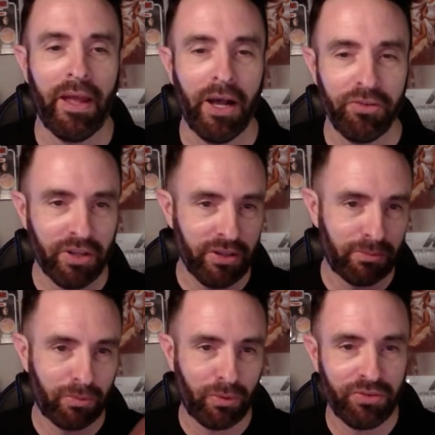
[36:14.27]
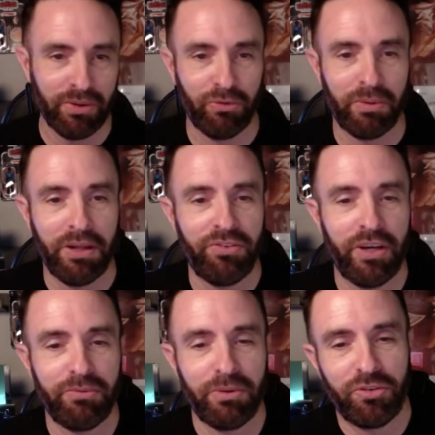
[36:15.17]
LJ, number 1, same as mine.
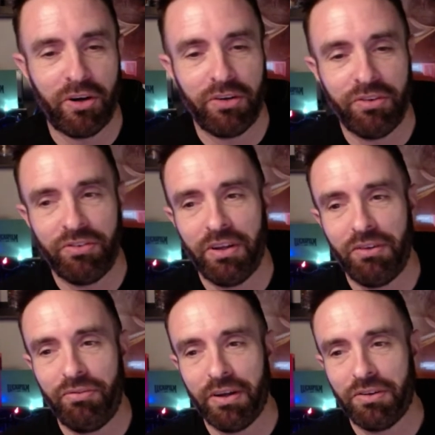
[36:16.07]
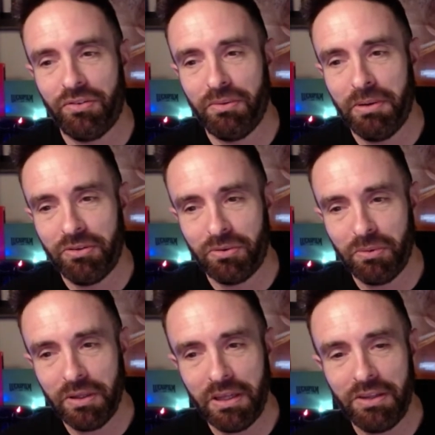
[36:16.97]
Seismic charge. That sound effect is the best. It
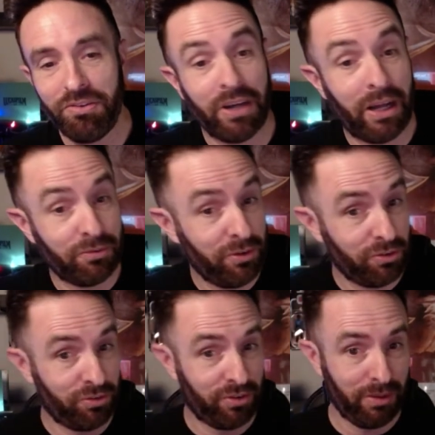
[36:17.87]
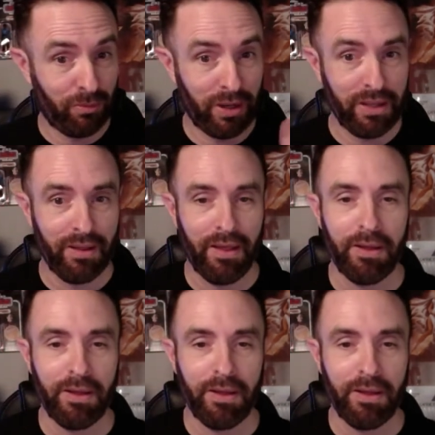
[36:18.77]
really is. Tyler feels the same way.